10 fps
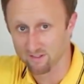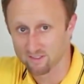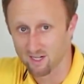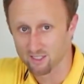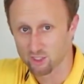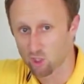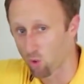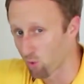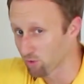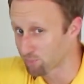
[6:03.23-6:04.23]
to the touch,
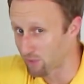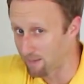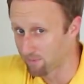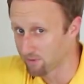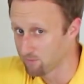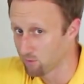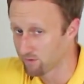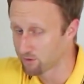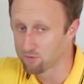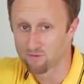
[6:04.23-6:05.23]
cold probably
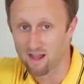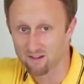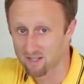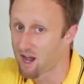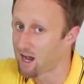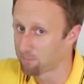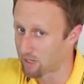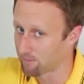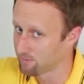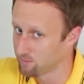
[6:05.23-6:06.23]
moving too fast, hot
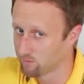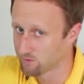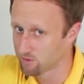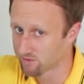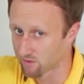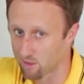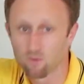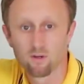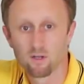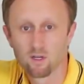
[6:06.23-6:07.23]
probably moving too
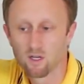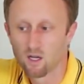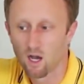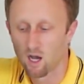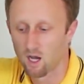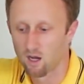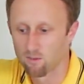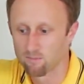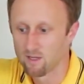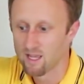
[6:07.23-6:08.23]
slow.
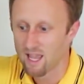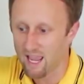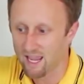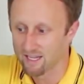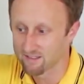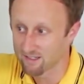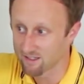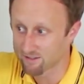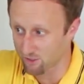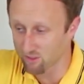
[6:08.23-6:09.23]

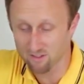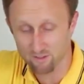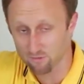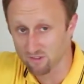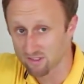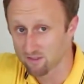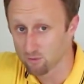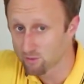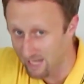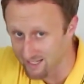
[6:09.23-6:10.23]
And certain surfaces
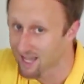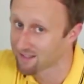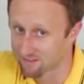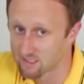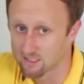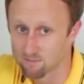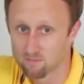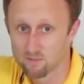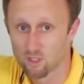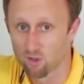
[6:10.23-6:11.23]
you cannot steam.
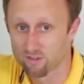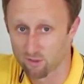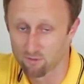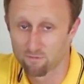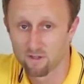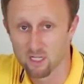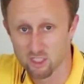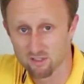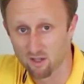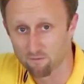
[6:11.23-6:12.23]
Certain
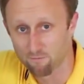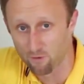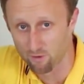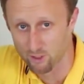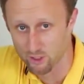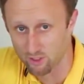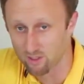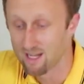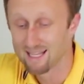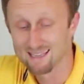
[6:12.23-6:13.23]
finishes on
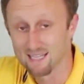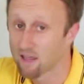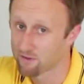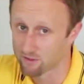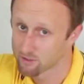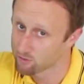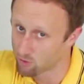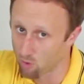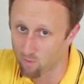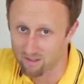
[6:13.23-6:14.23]
furniture, leather, you
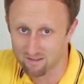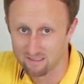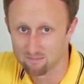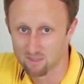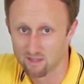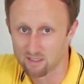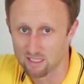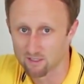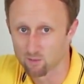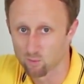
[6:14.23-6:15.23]
don't want to steam leather.
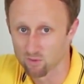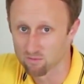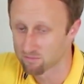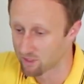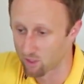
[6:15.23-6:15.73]
Leather will,